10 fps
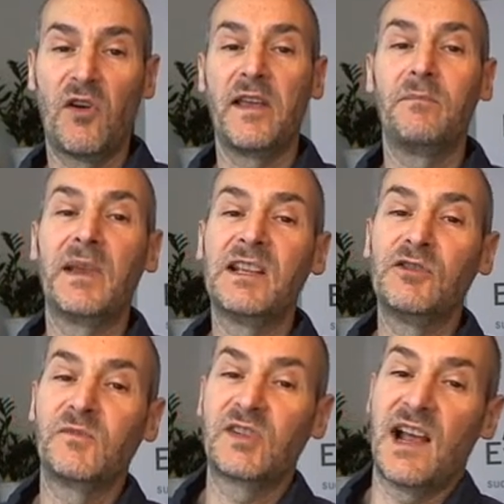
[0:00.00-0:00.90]
and
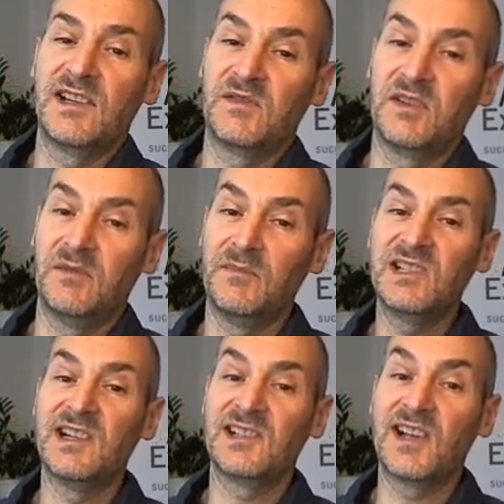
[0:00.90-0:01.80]
medium-sized
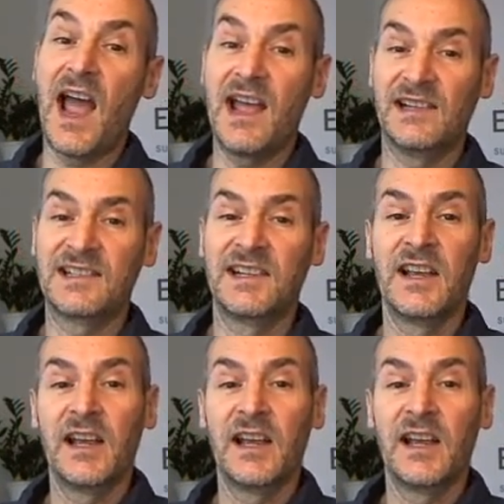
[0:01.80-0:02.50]
business ads